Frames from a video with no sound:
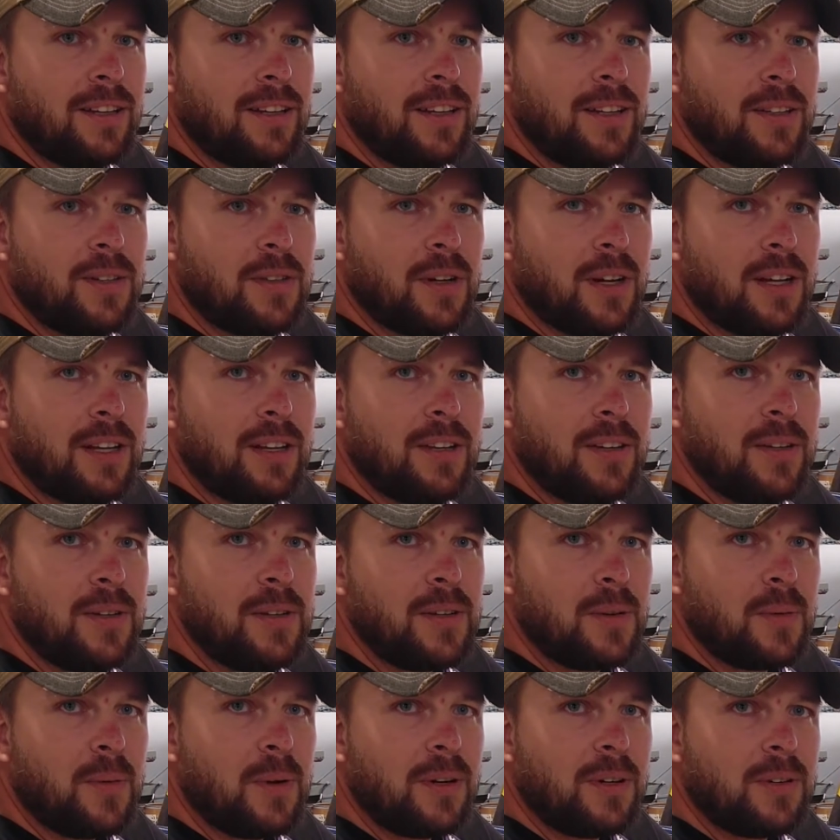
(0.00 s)
you try to do
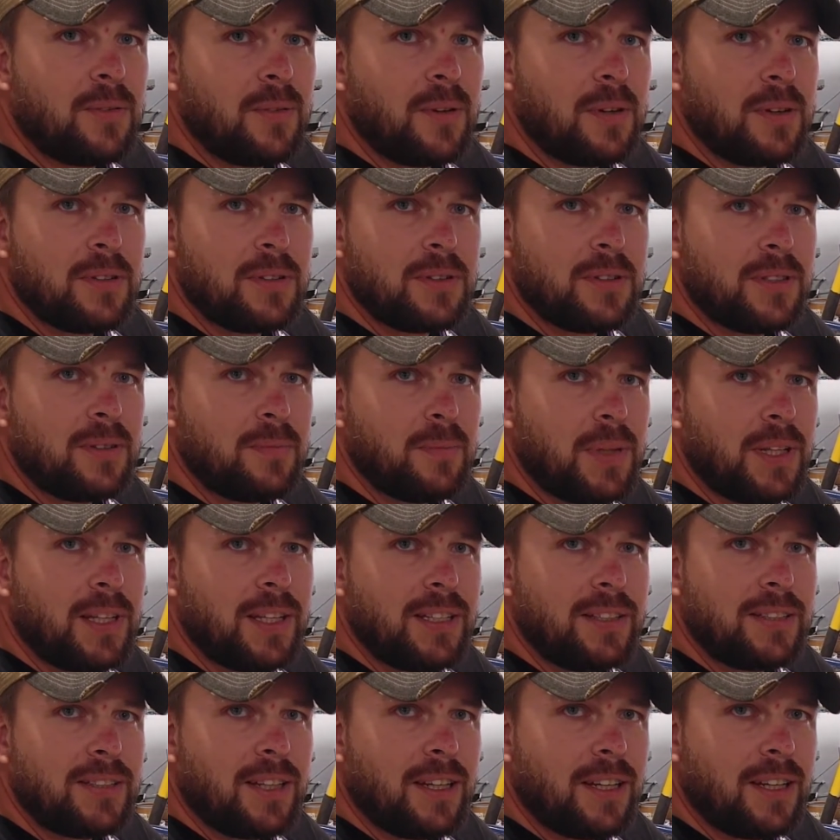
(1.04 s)
your work first and play
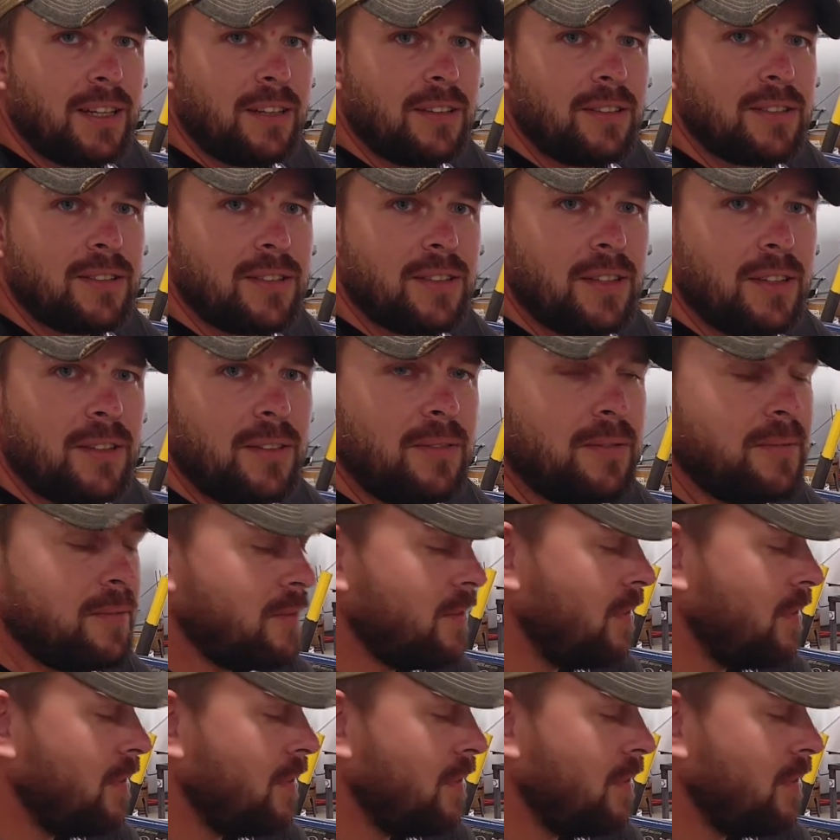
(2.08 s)
second. So,